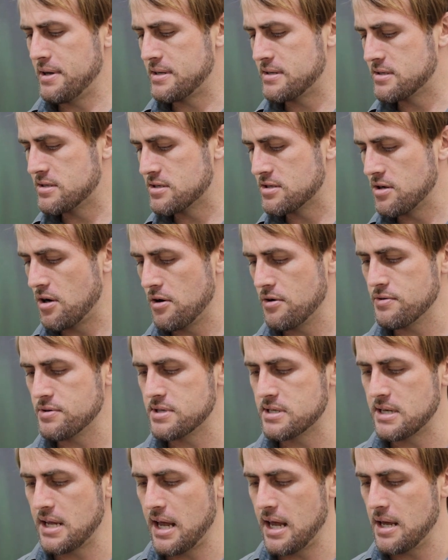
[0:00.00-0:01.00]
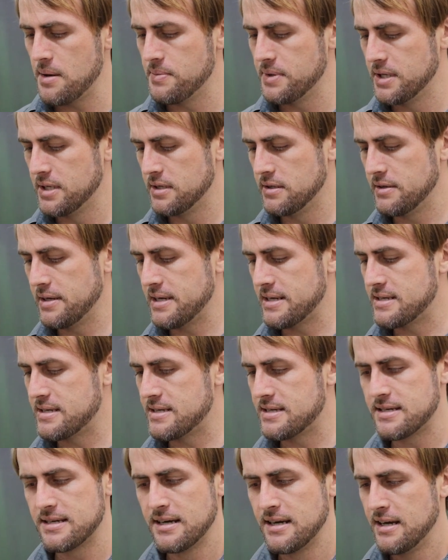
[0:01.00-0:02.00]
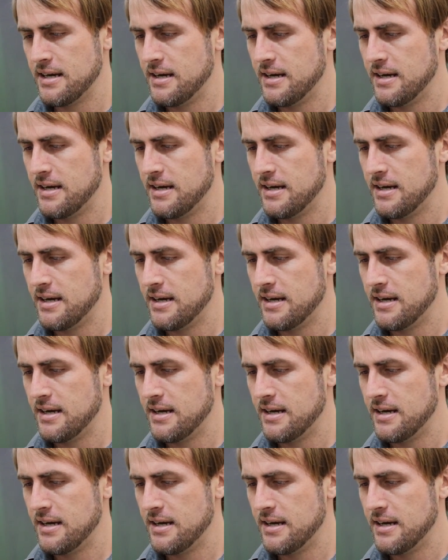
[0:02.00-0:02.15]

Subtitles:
It's so stable. It's